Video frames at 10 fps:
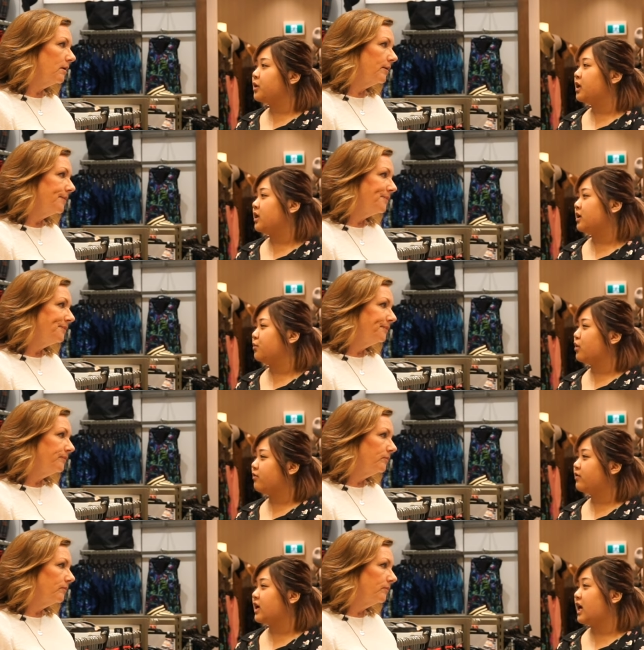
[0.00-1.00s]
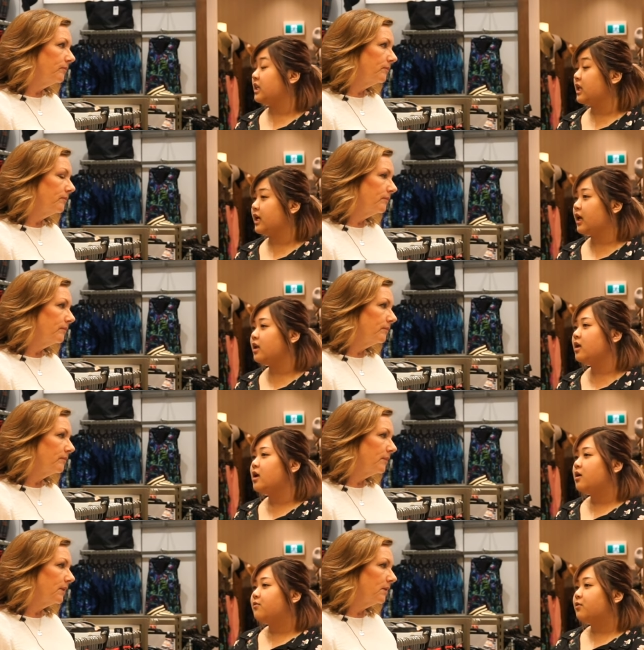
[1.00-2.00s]
Speaker 1: can get like a rough guideline.
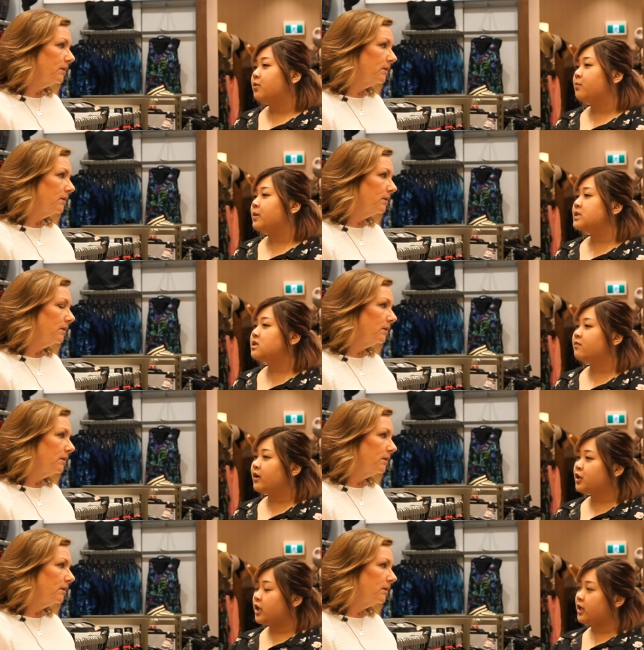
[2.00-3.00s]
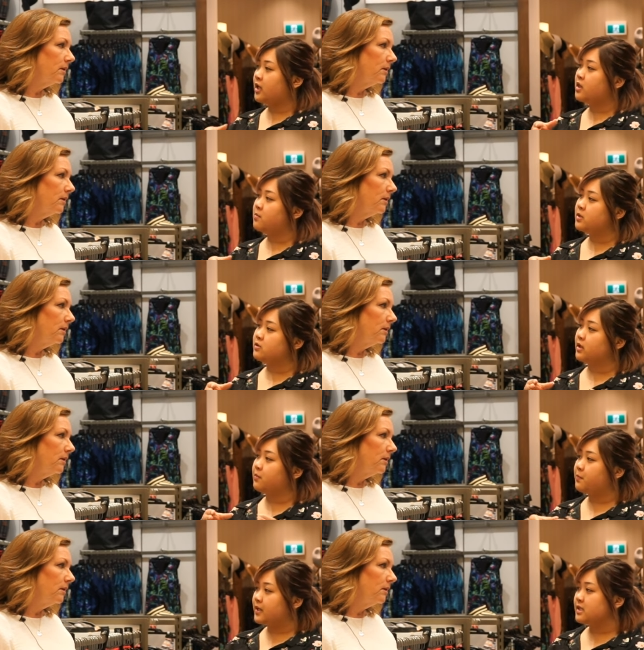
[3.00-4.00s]
For myself, I try to get them into like a
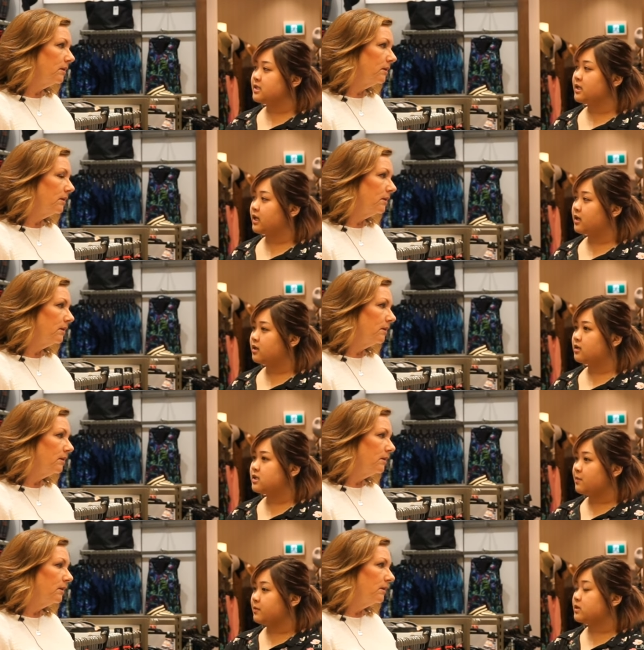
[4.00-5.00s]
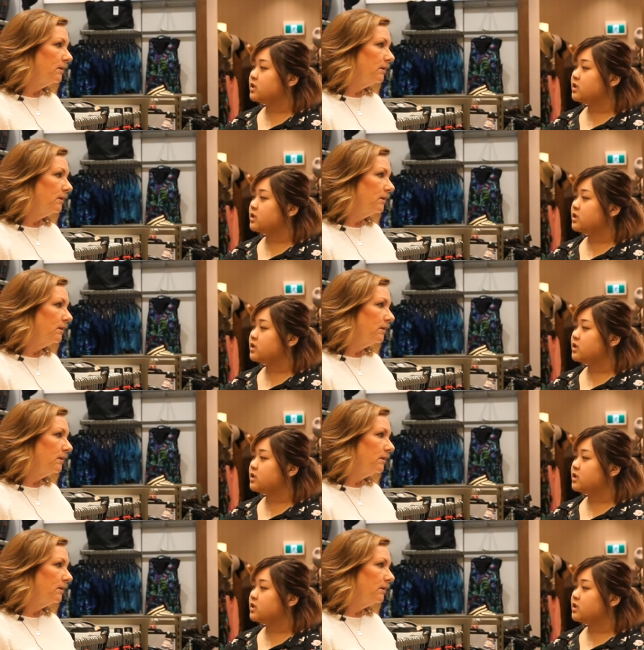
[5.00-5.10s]
basic type of